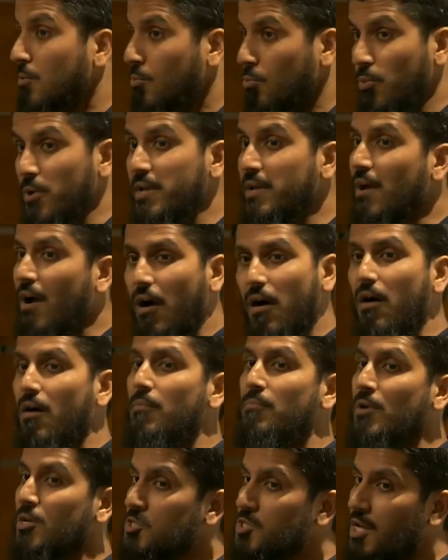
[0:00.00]
We
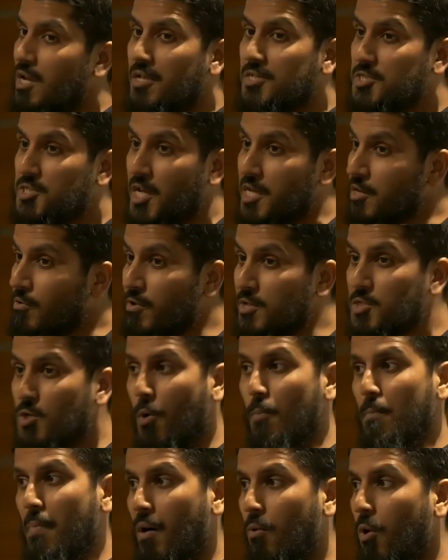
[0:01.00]
are, mashallah, generous
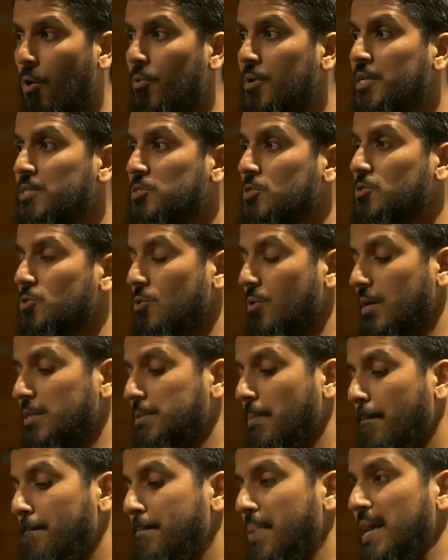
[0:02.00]
ummah. What we need to do
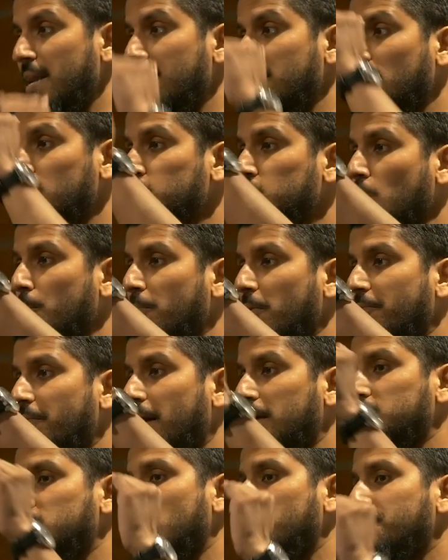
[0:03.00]
is build on top of
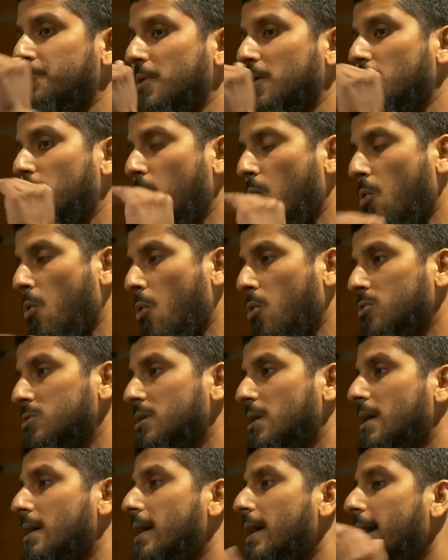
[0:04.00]
that something called
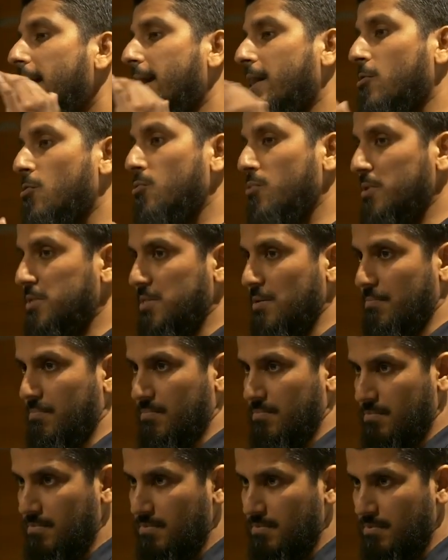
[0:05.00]

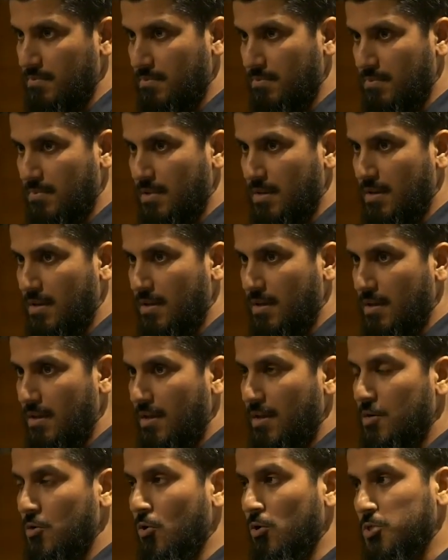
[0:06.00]
heroism.
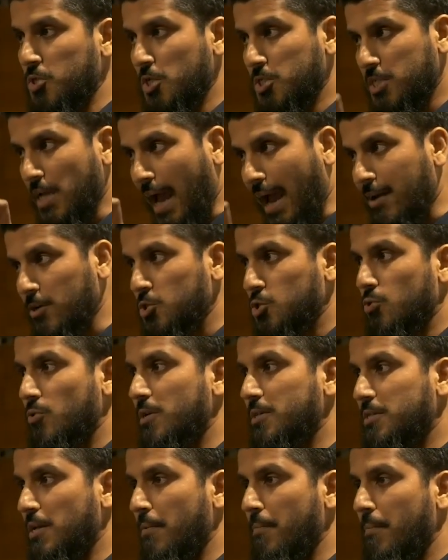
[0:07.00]
Not just
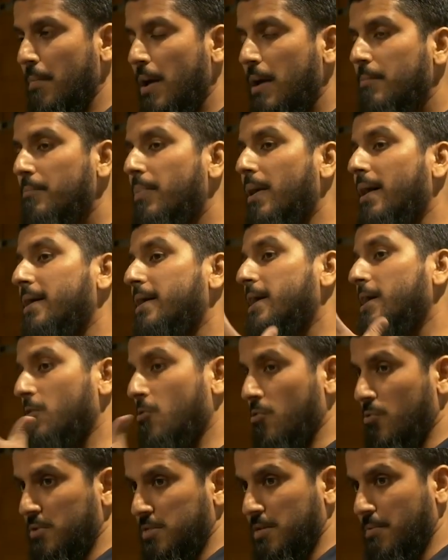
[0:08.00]
altruism, but
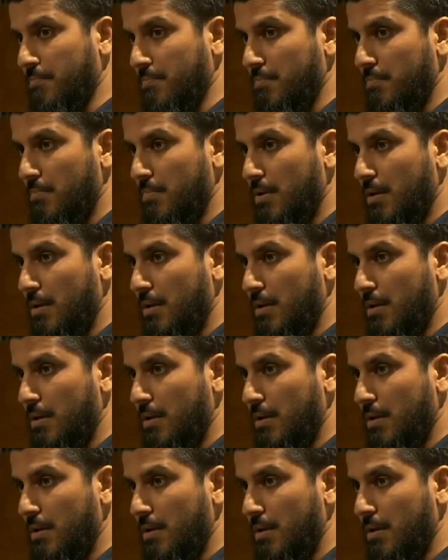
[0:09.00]
heroism.